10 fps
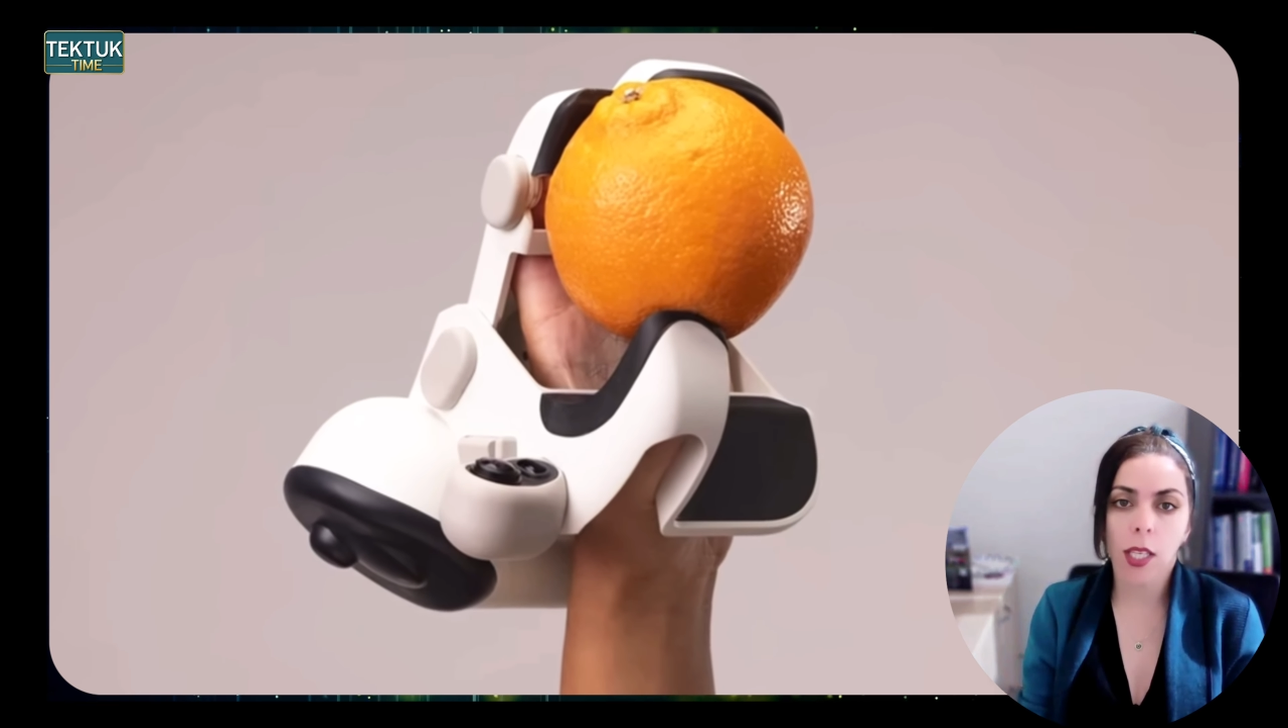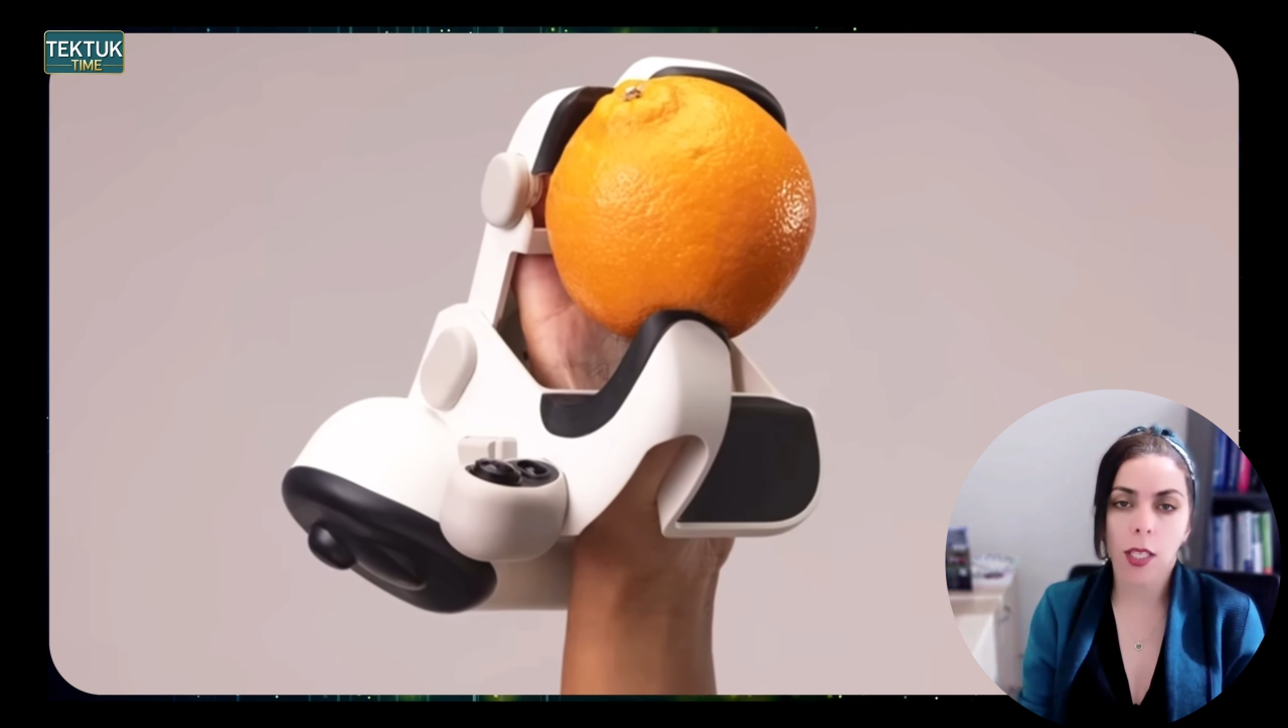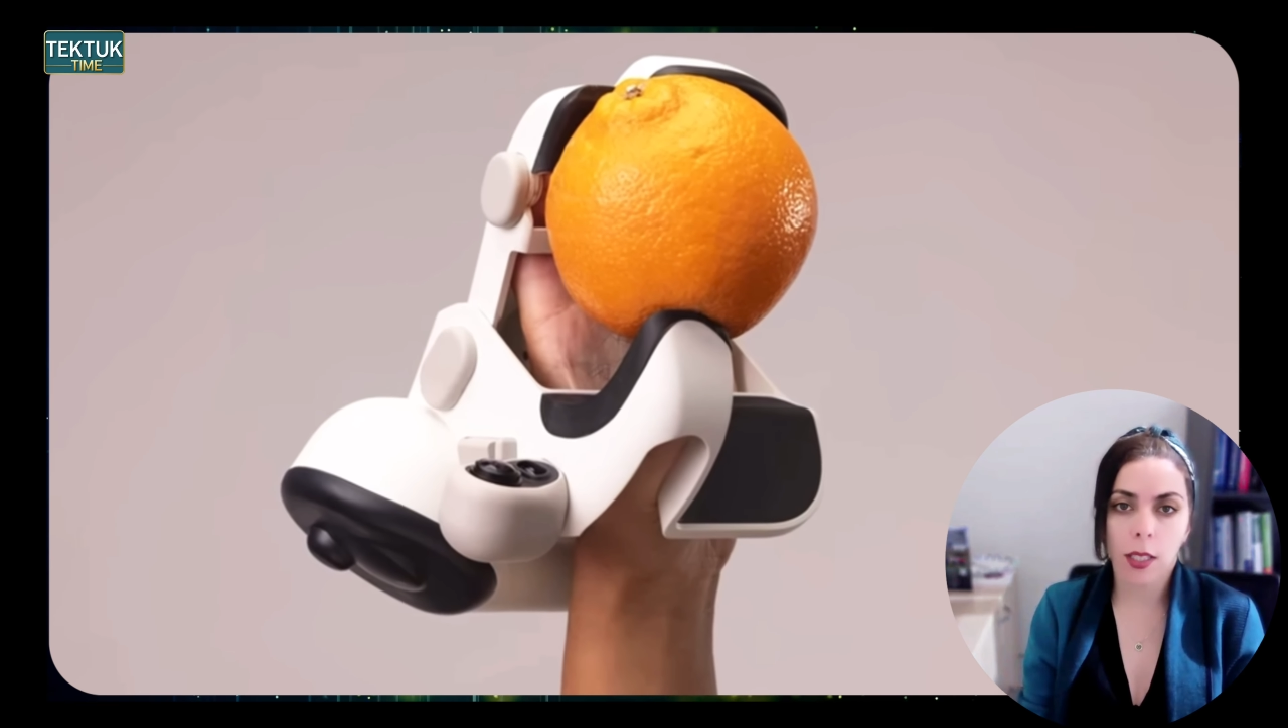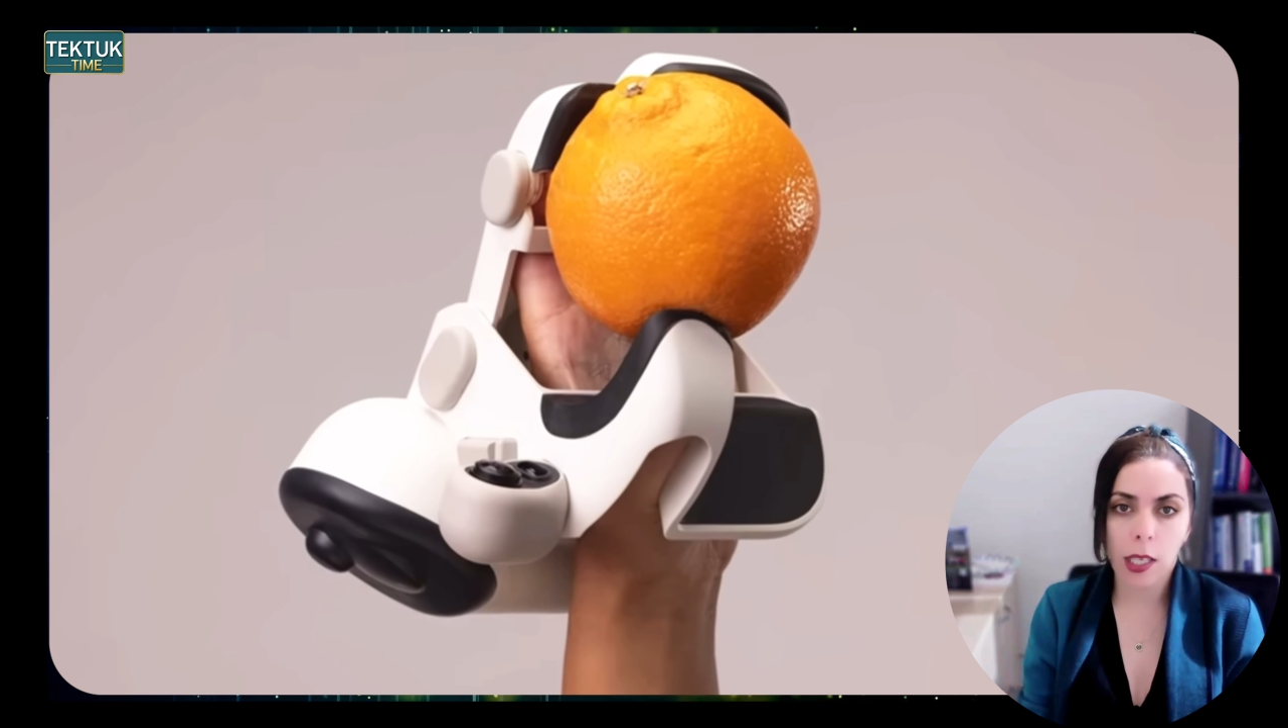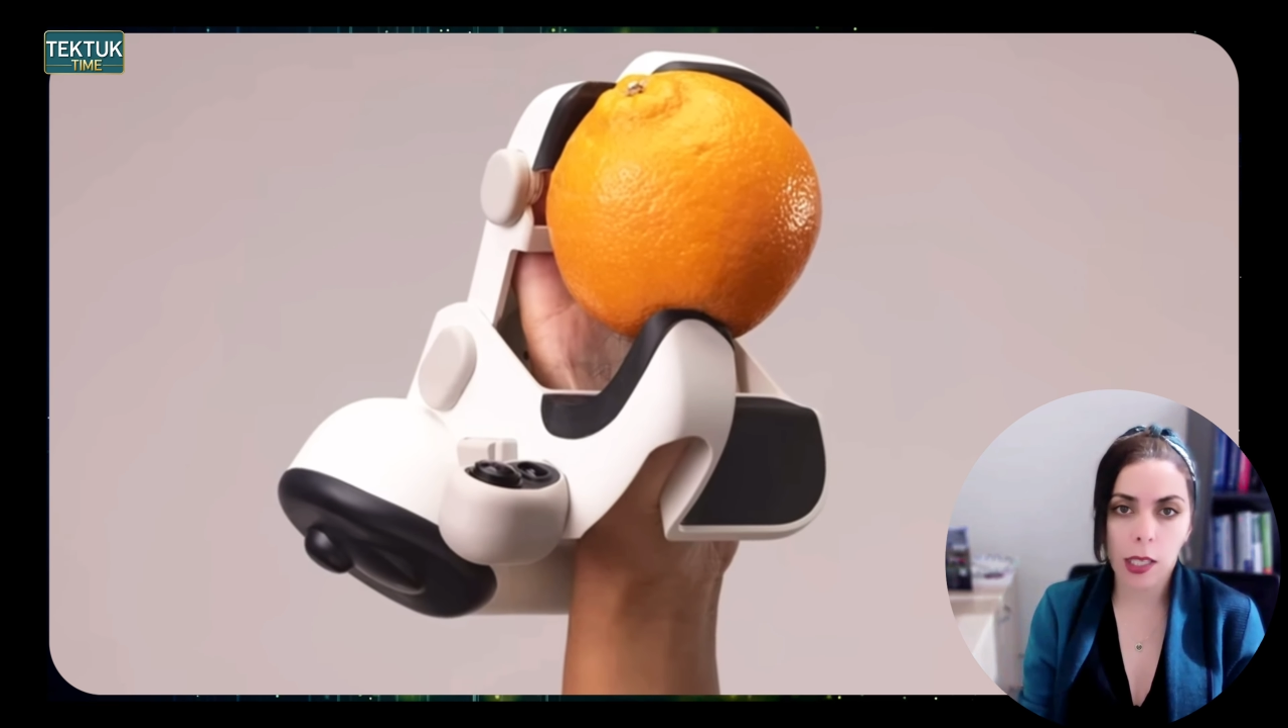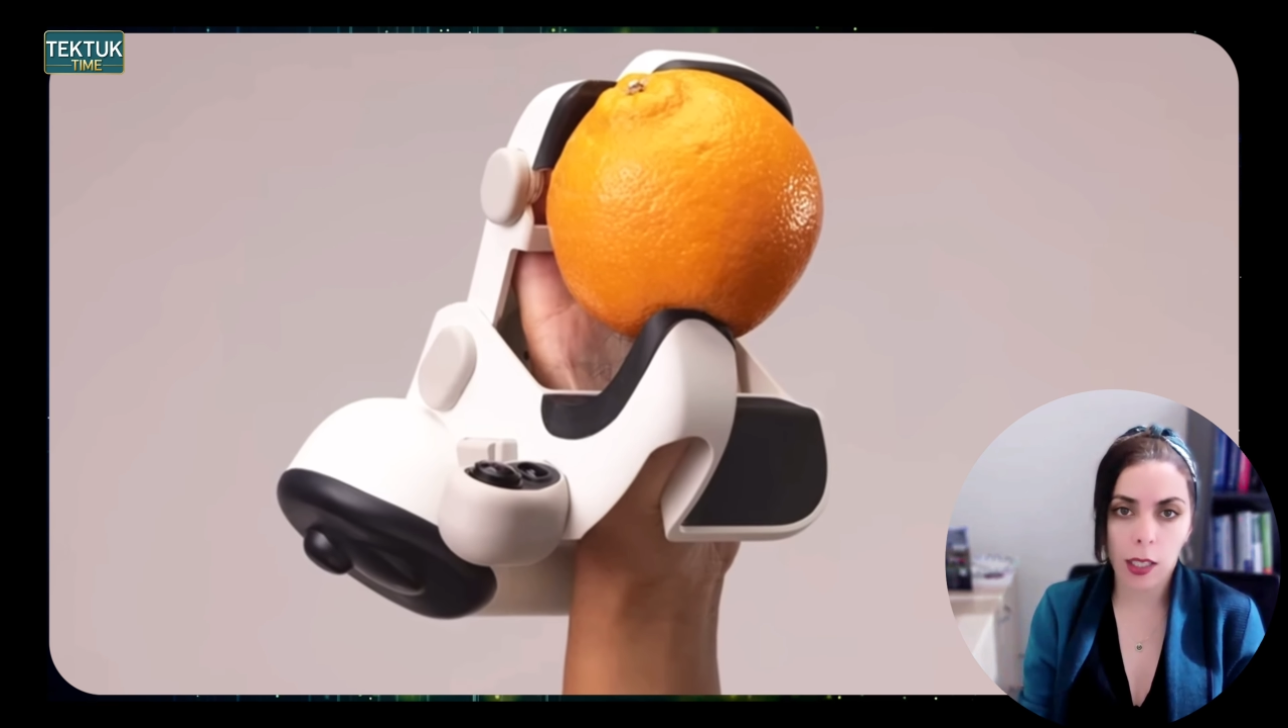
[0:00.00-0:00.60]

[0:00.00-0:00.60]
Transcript: a skill